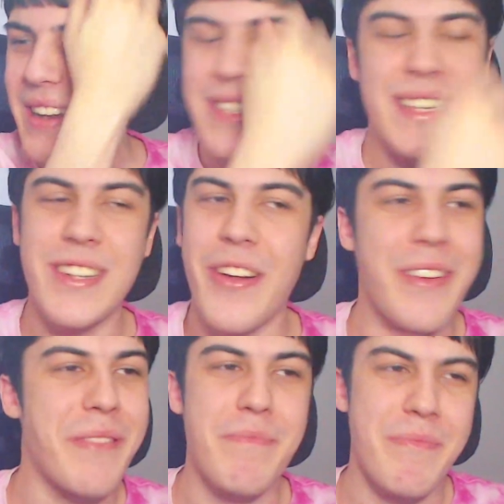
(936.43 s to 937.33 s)
She's not
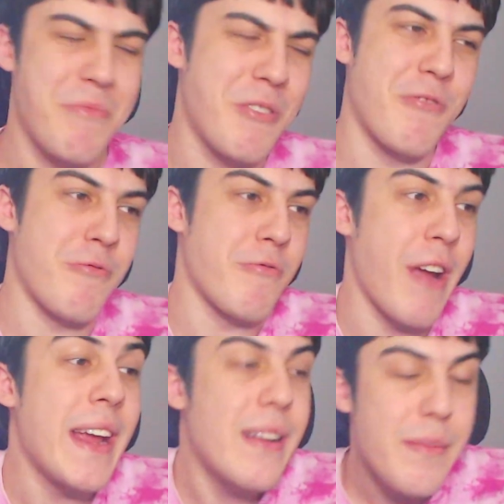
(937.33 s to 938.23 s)
a
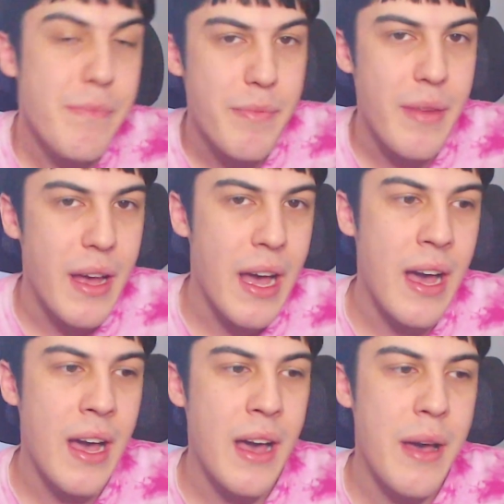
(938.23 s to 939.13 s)
great
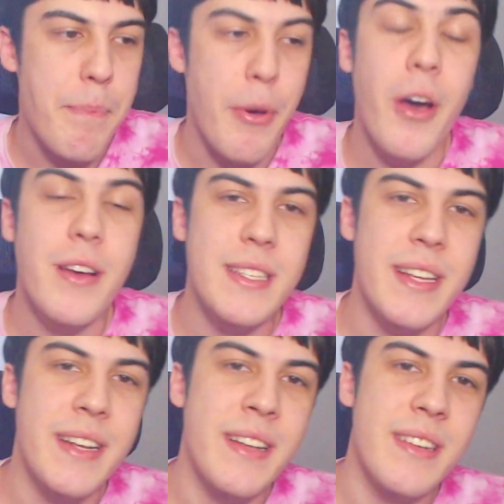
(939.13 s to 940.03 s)
uh,
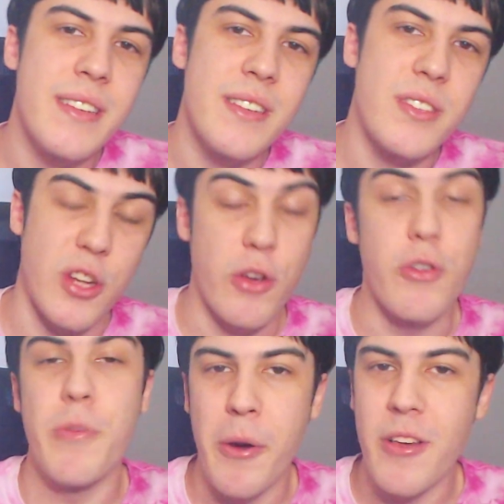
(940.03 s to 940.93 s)
person
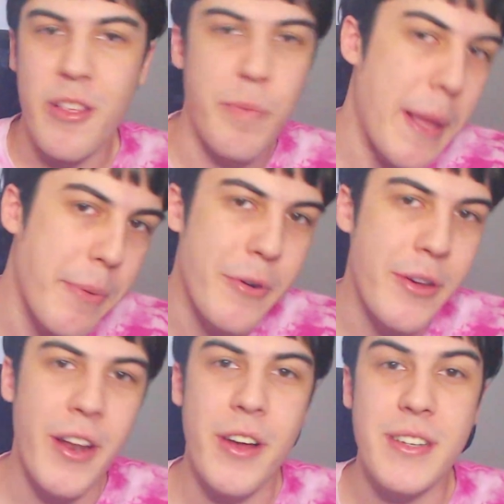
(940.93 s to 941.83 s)
to most people,
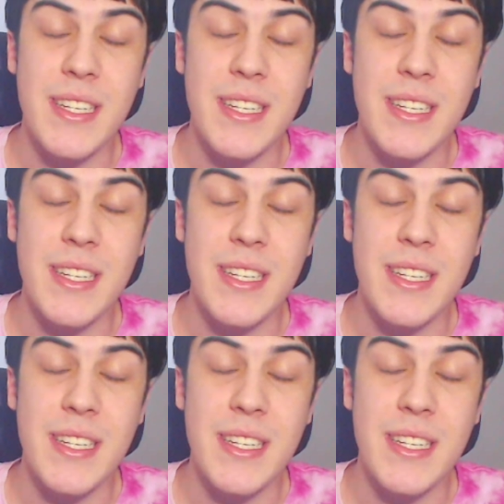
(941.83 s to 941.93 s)
you know?